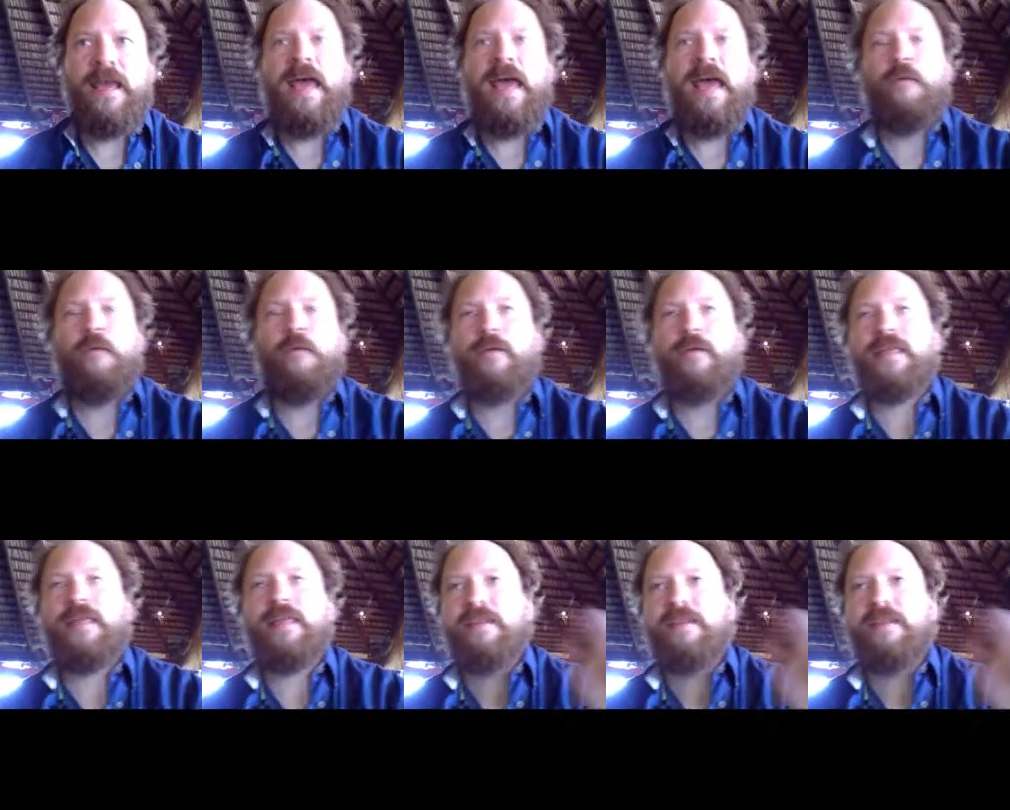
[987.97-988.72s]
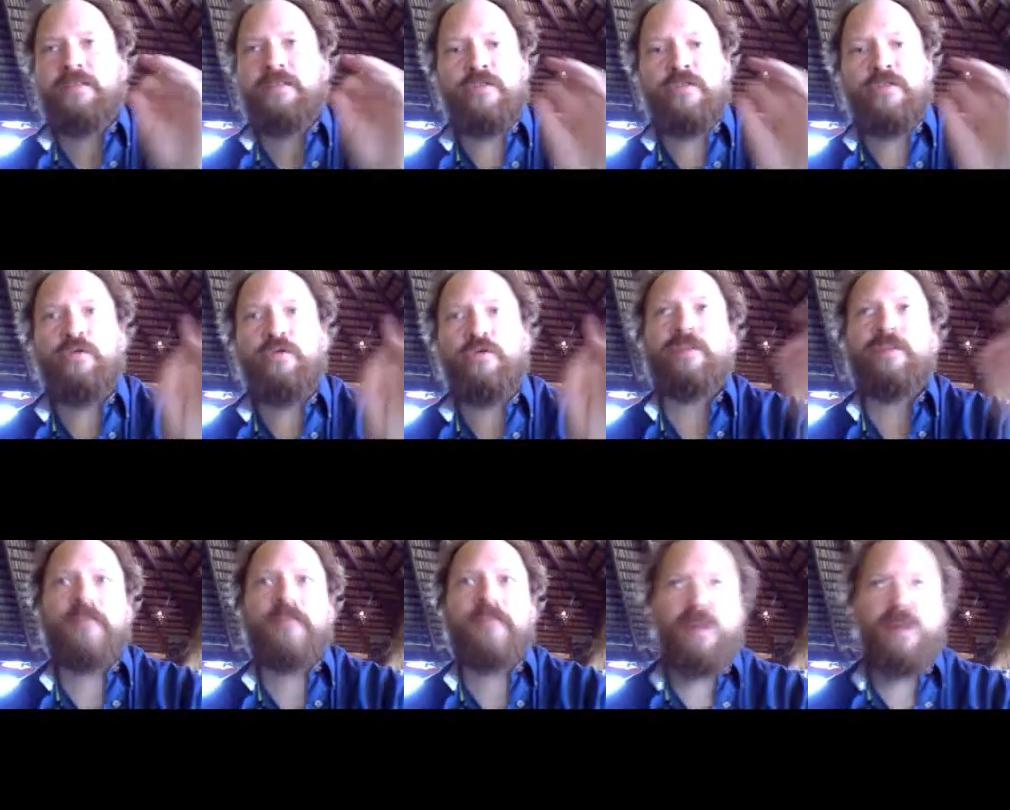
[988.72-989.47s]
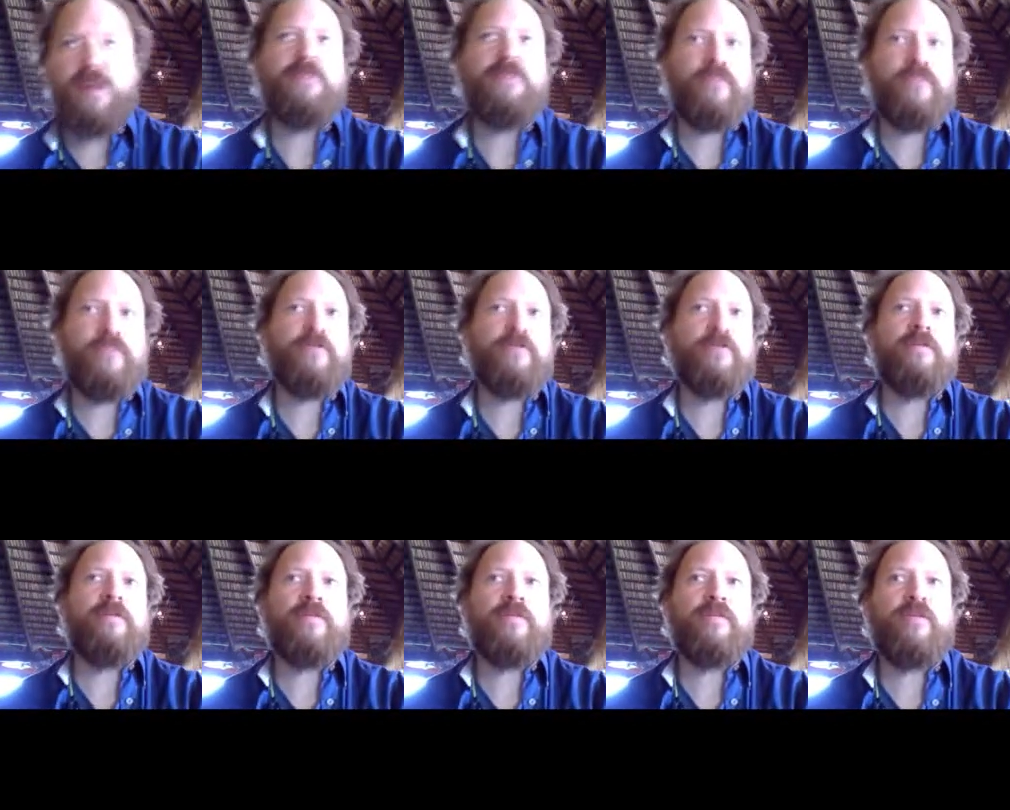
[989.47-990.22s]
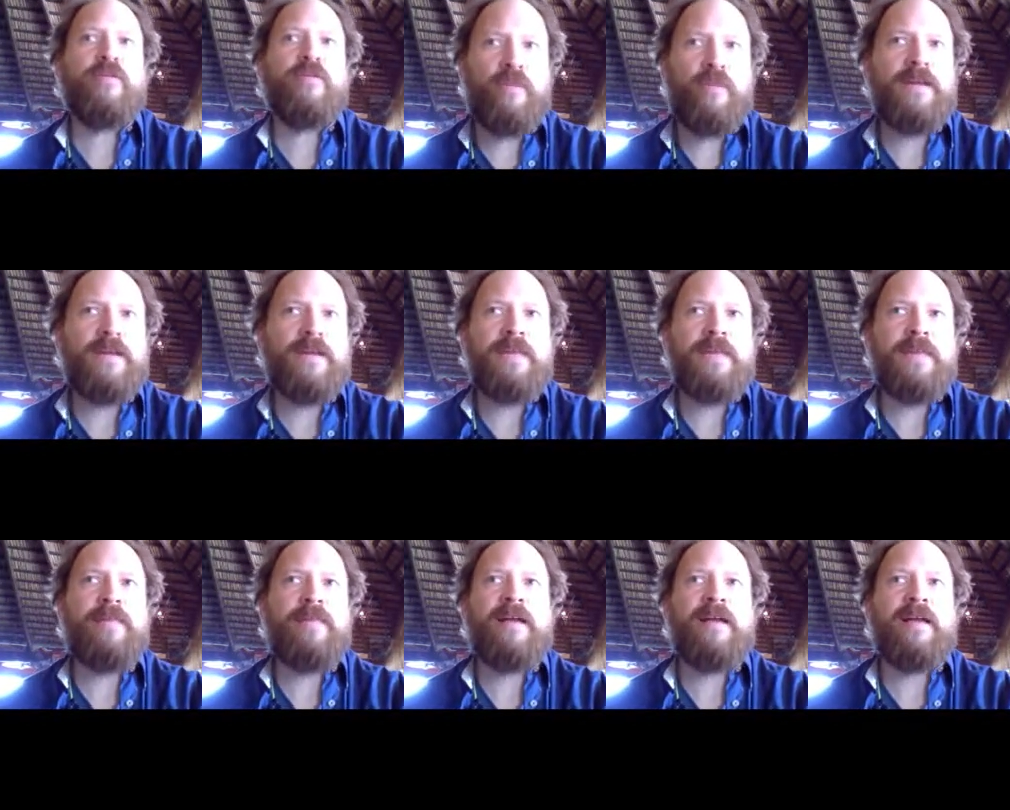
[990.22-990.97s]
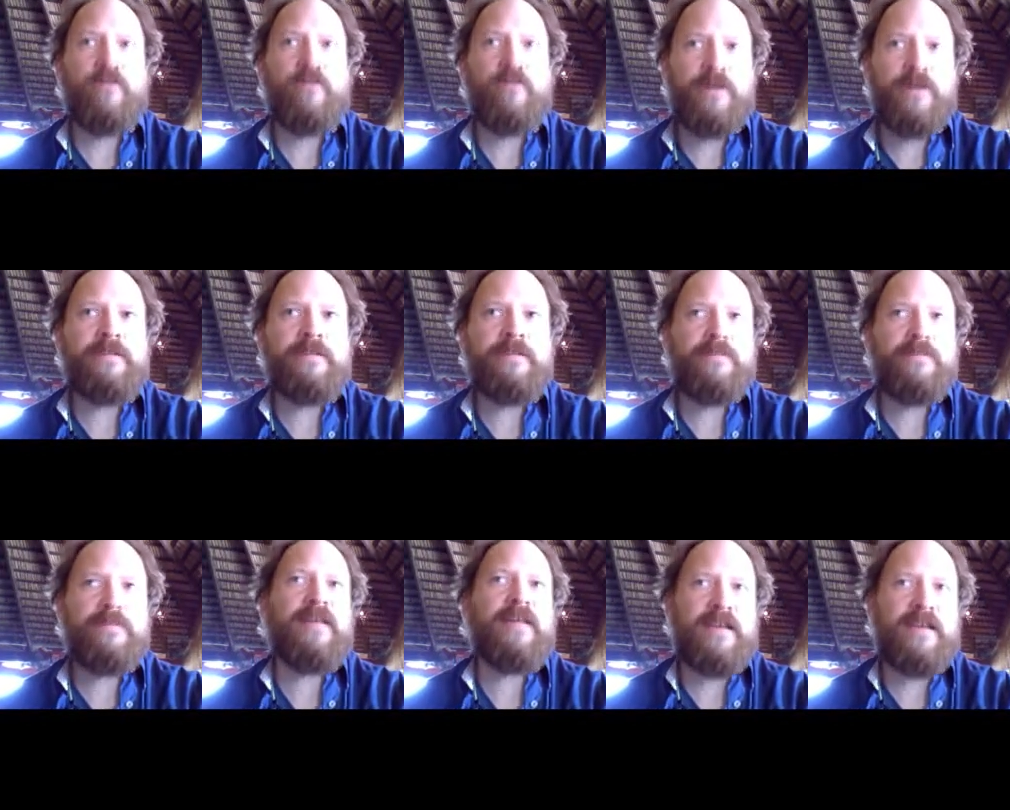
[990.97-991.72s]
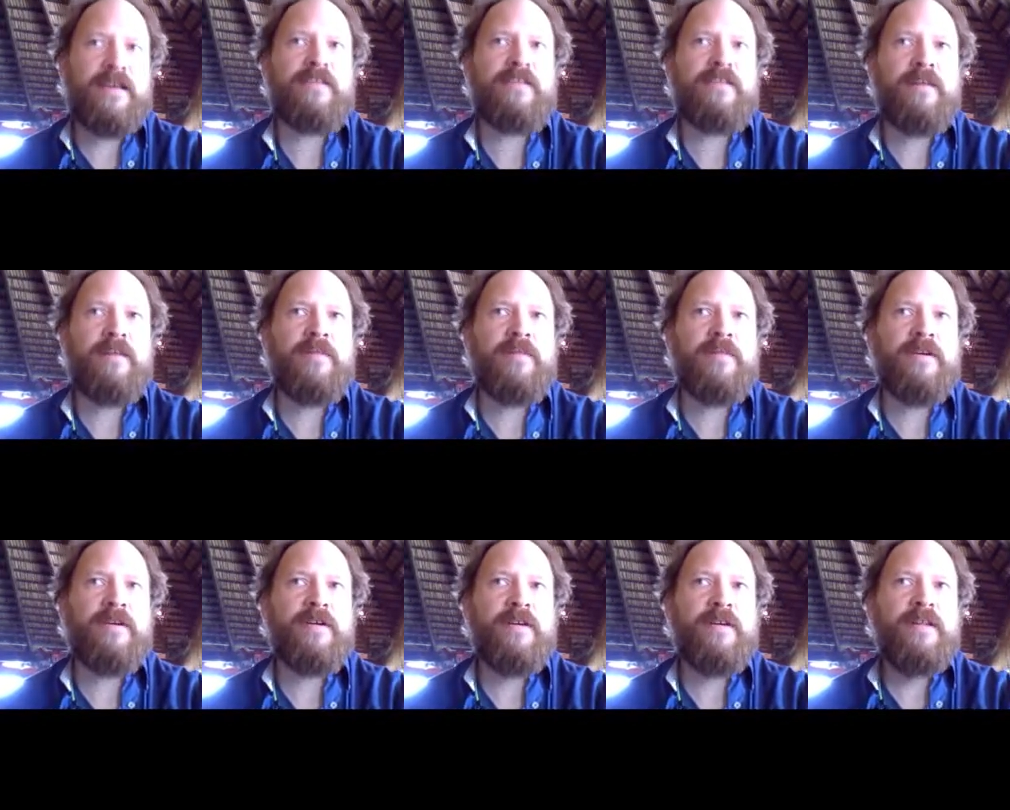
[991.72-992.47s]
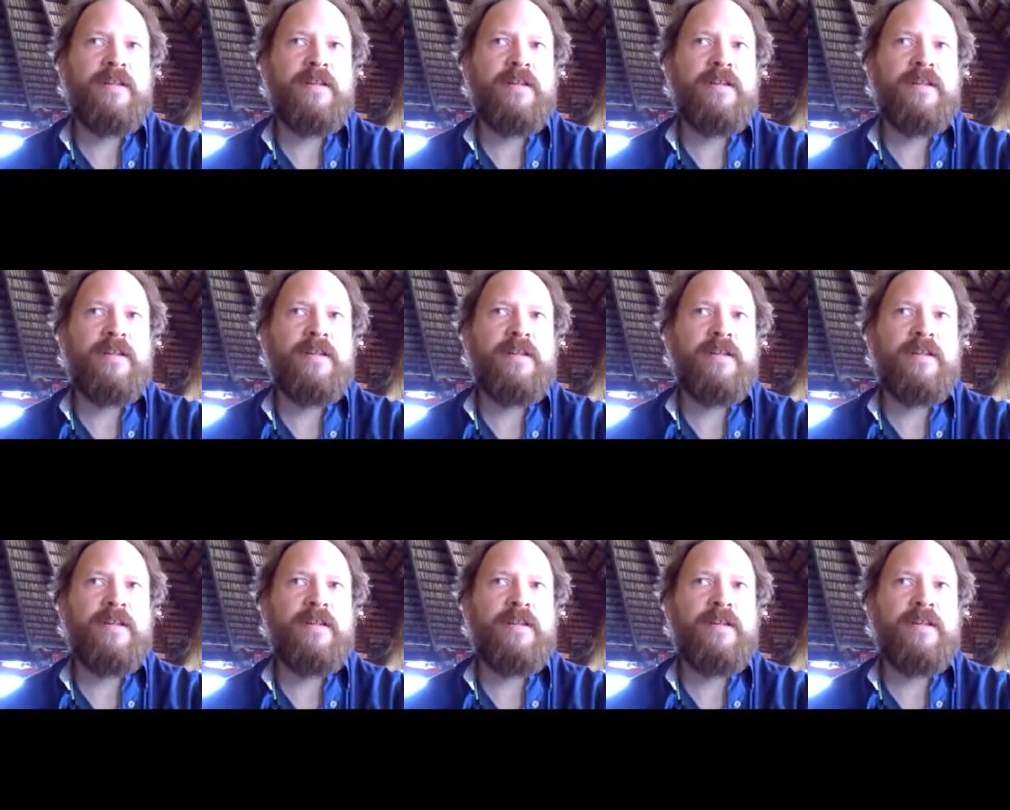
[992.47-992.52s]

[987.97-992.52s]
And what that does is you assign a phone number or an email or a text number